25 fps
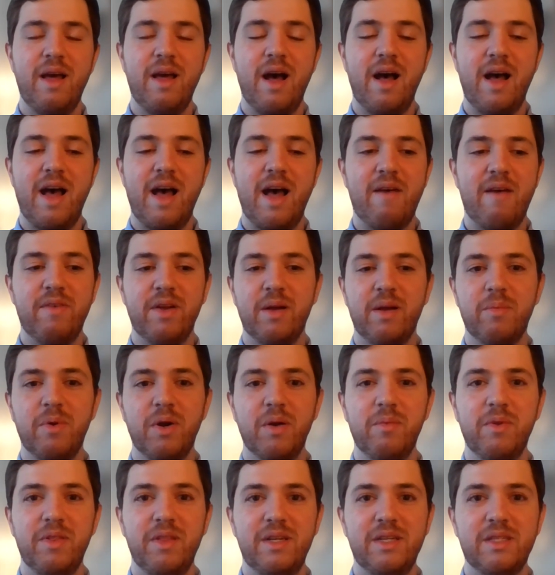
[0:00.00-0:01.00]
having a
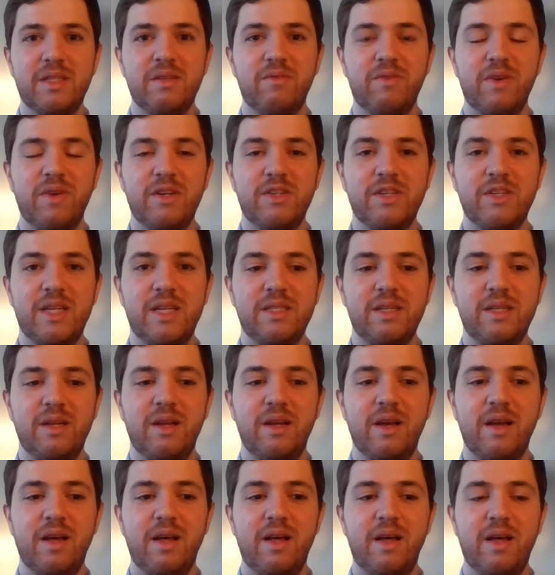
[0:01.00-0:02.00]
permanently
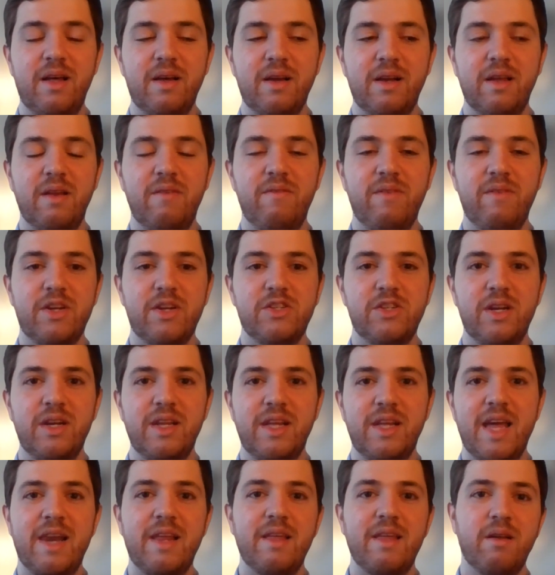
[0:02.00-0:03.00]
disenfranchising conviction,
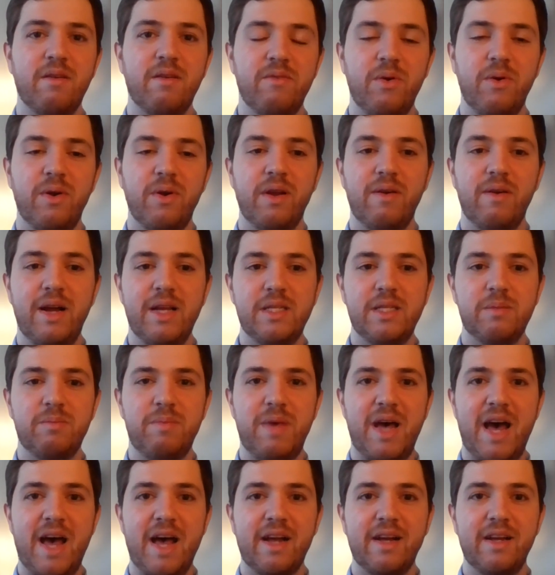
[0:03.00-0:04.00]
getting their voting rights
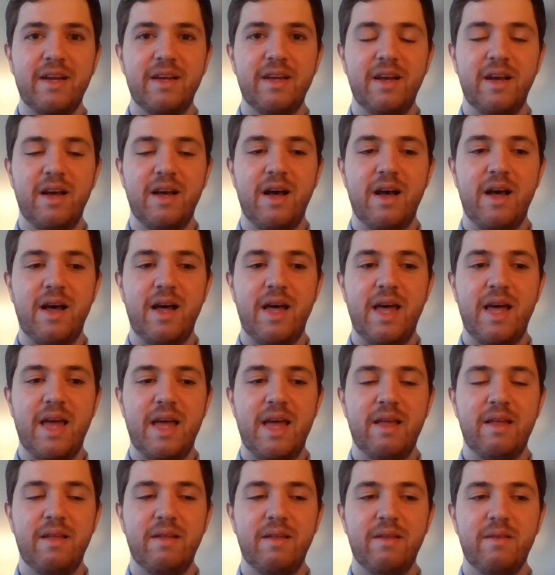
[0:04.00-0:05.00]
back
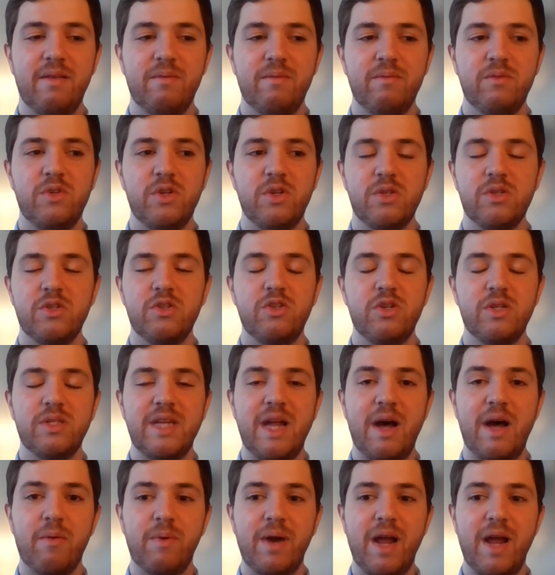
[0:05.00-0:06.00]
just
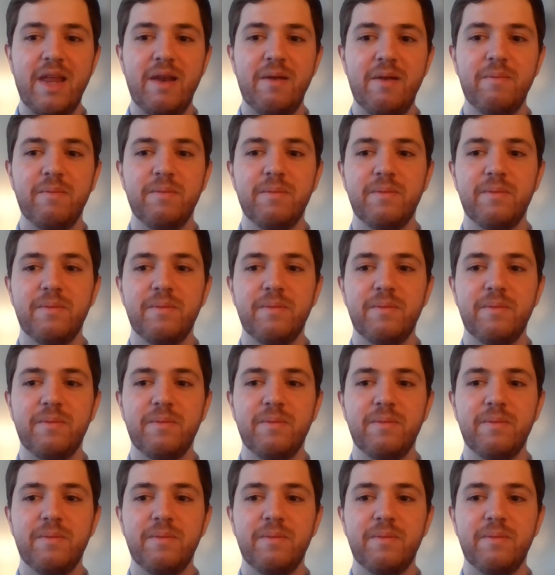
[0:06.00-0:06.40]
outright.